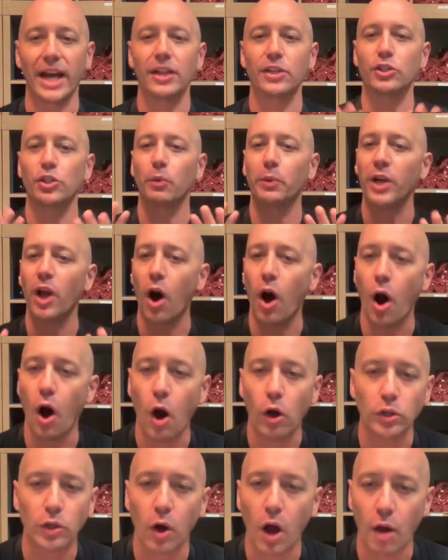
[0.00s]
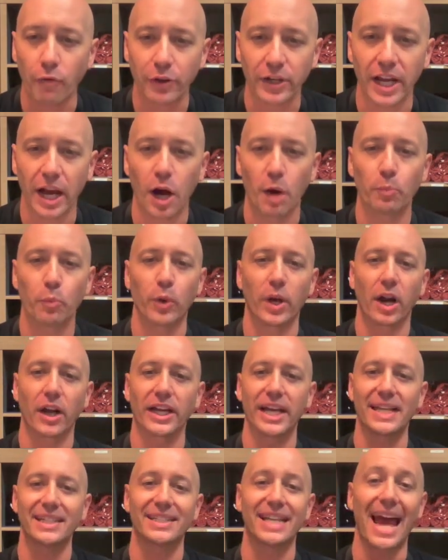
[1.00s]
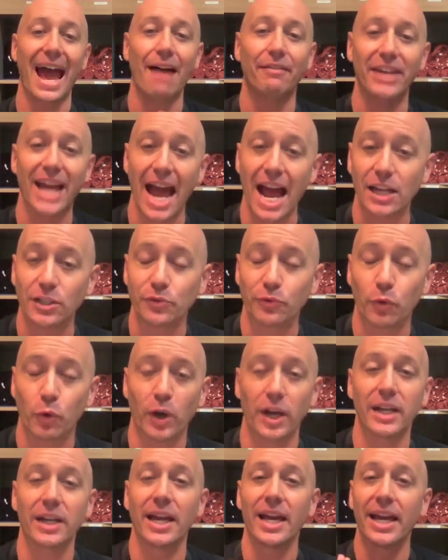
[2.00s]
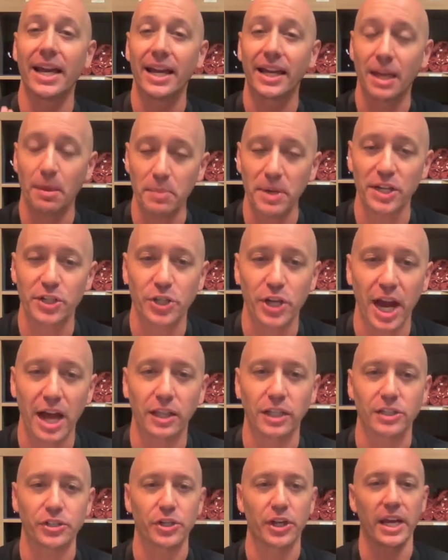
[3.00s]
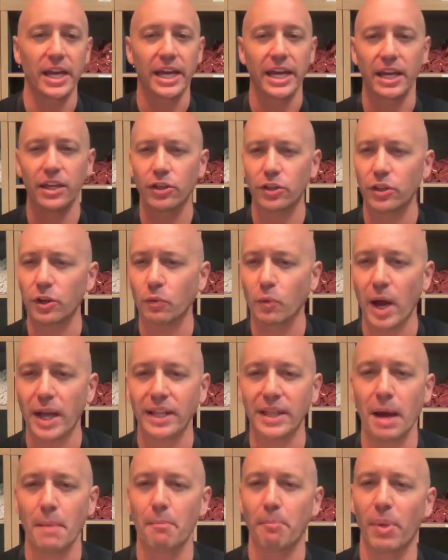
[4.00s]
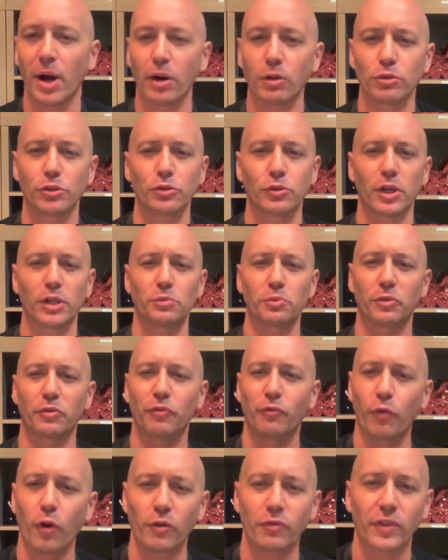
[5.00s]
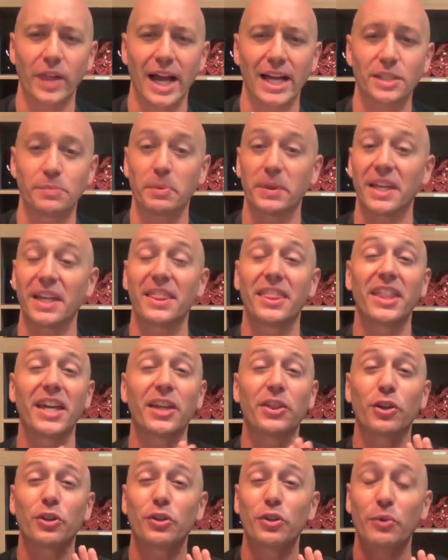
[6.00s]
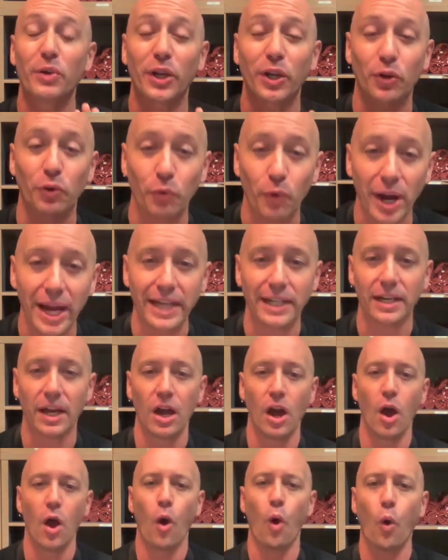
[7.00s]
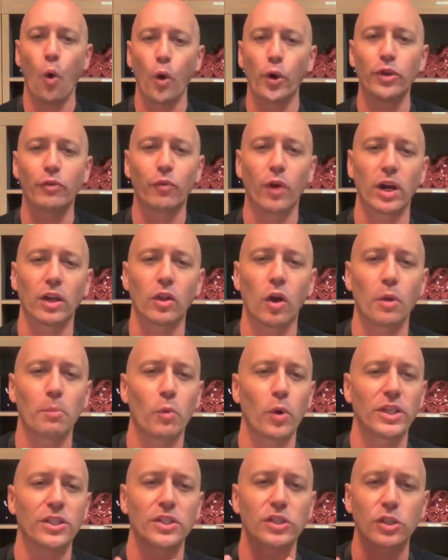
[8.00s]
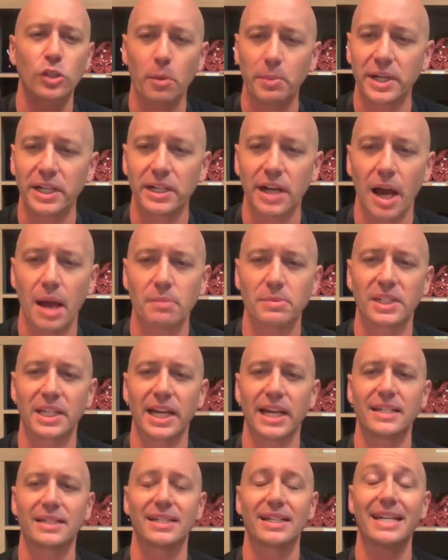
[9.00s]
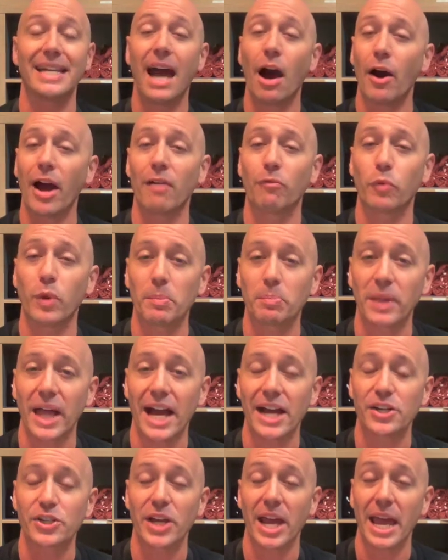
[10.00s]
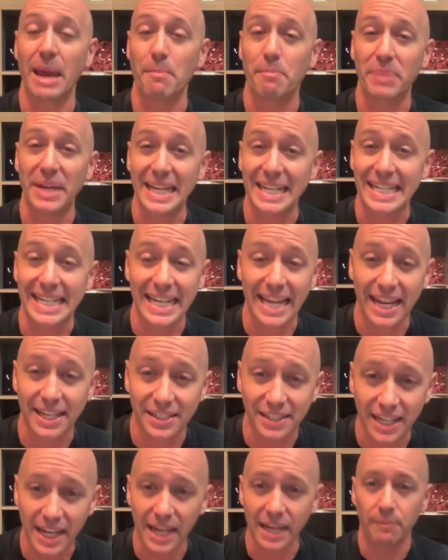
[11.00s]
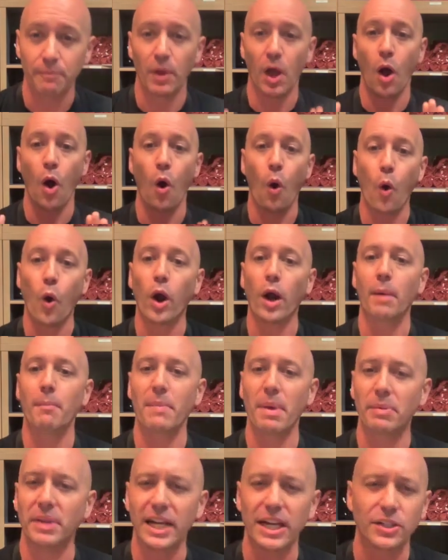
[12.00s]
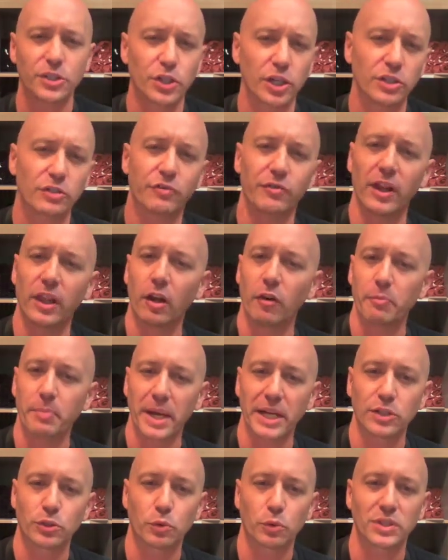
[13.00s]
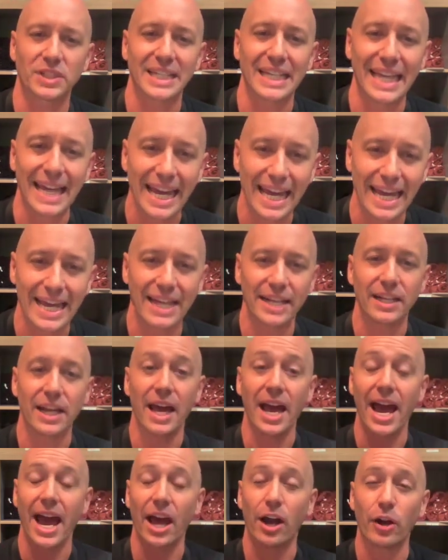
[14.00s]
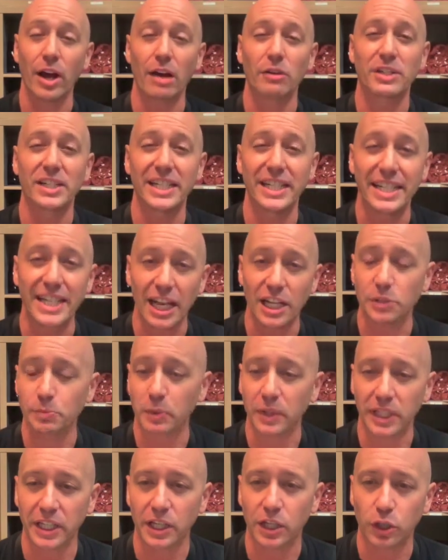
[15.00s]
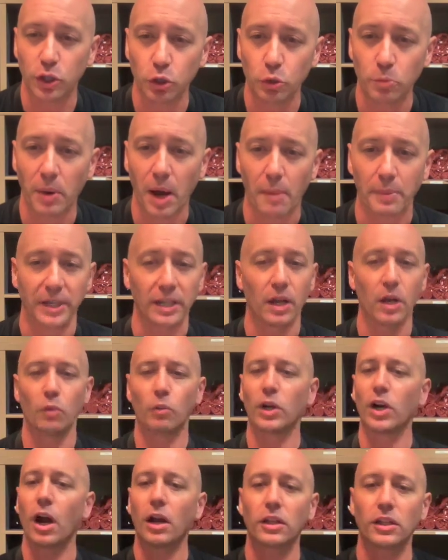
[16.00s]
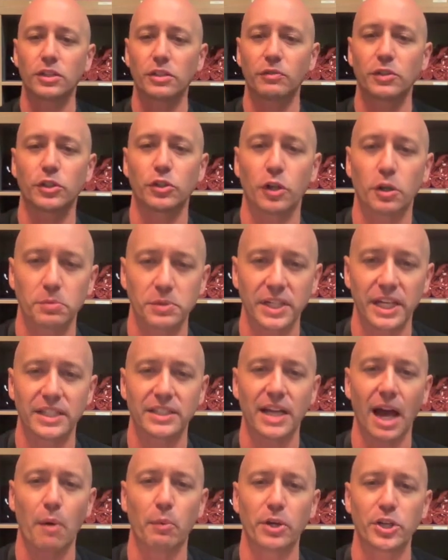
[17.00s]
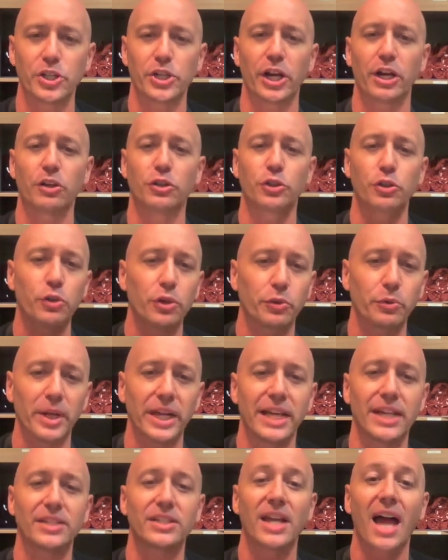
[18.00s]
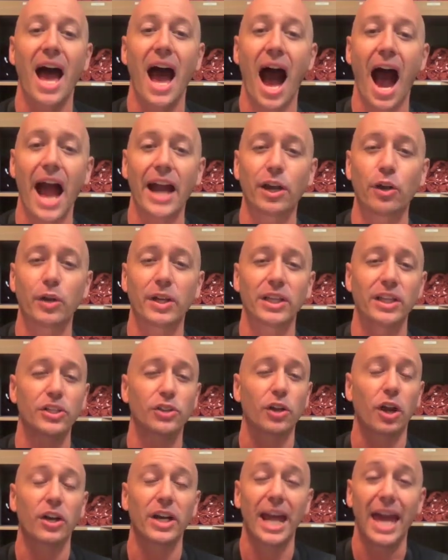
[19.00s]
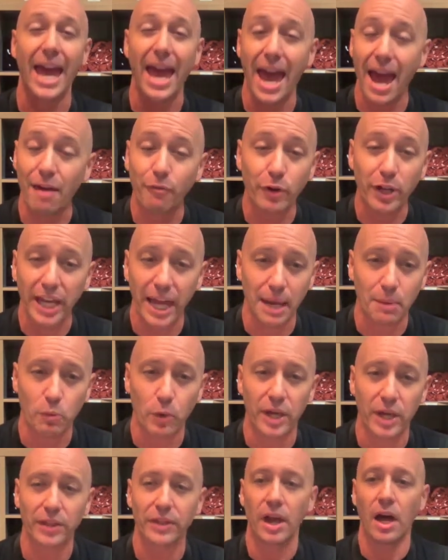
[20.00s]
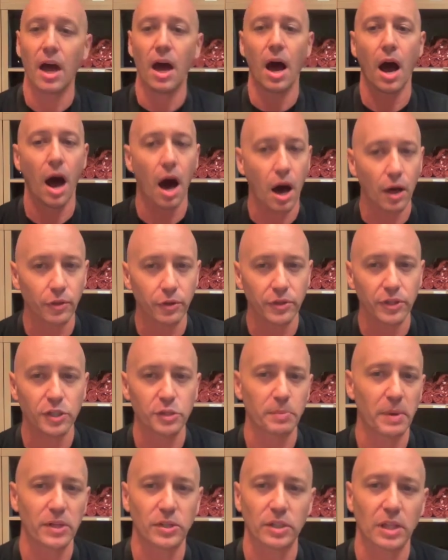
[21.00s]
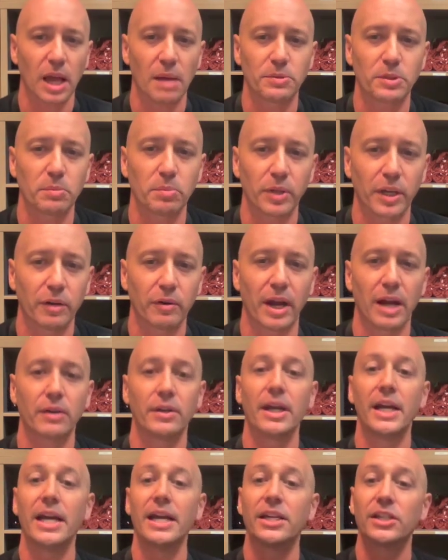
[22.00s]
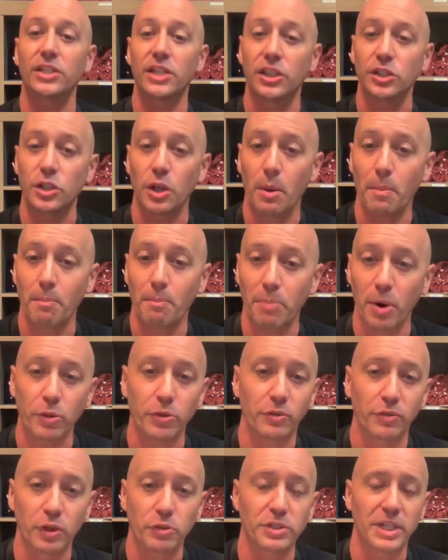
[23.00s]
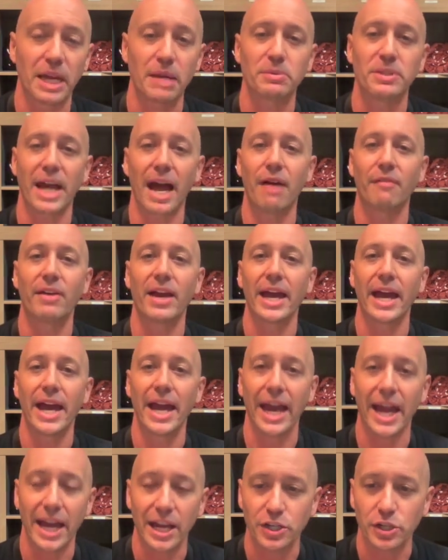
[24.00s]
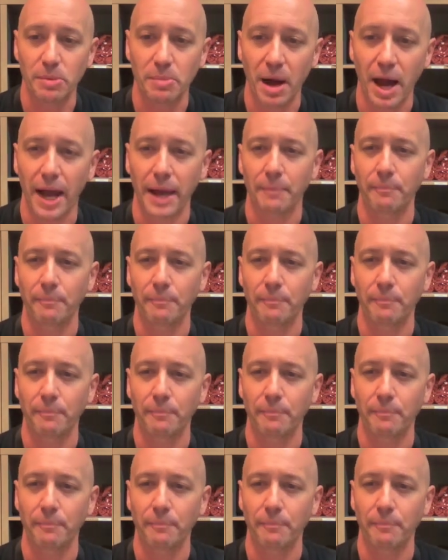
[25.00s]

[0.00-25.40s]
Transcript: so we all know offering help when our guests haven't asked for it can be a challenge. Either they're riding that Buggle stress with 4 flats but they think they're doing great, or you've rung alarm 1 so many times the guests now have whiplash and PTSD, or maybe the guests just fell off pace towards the end and are now desperately clue bombing. Regardless of the circumstance, I want to share 2 to 3 hints I currently start every game with, other than Special Ops and Playground, since both of those games have HMI.